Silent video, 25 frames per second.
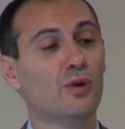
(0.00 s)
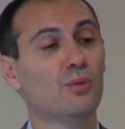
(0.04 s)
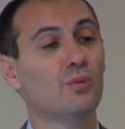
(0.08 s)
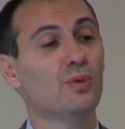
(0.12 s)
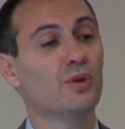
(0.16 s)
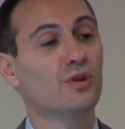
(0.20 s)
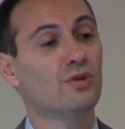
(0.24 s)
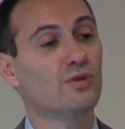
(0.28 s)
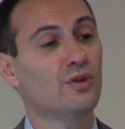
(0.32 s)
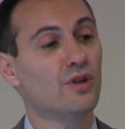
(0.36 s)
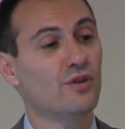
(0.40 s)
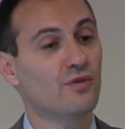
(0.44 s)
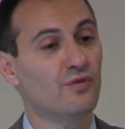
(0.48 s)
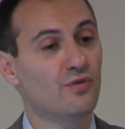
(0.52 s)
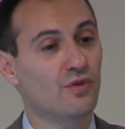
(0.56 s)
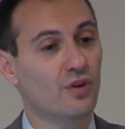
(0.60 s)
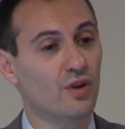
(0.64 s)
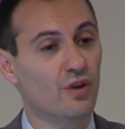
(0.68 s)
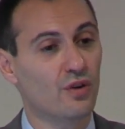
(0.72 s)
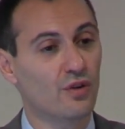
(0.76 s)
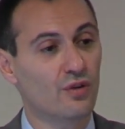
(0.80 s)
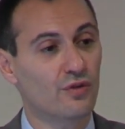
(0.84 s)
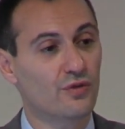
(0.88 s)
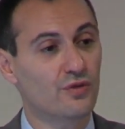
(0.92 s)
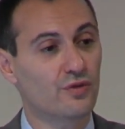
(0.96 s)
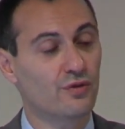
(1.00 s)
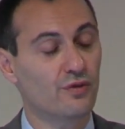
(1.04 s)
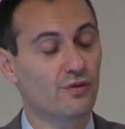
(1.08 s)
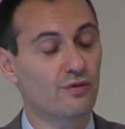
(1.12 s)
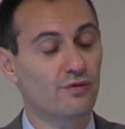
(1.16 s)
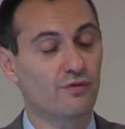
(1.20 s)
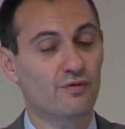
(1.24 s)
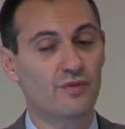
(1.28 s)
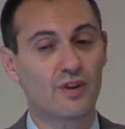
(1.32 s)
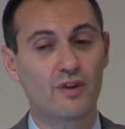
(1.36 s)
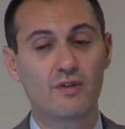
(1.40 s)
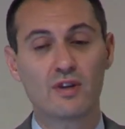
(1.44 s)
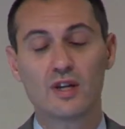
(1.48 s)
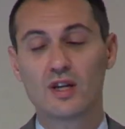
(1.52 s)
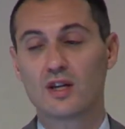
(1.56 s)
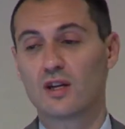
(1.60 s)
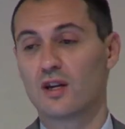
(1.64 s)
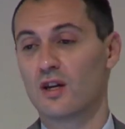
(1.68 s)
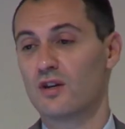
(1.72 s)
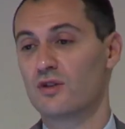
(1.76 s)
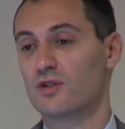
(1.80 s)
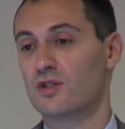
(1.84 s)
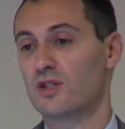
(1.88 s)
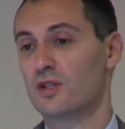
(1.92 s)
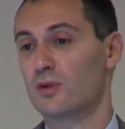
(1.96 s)
We were involved very
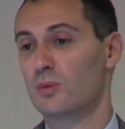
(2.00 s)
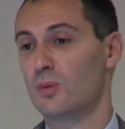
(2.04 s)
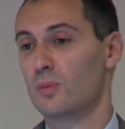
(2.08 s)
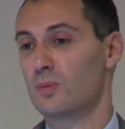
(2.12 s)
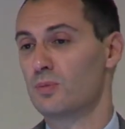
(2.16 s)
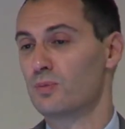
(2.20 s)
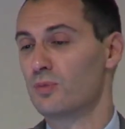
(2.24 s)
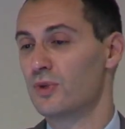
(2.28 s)
closely.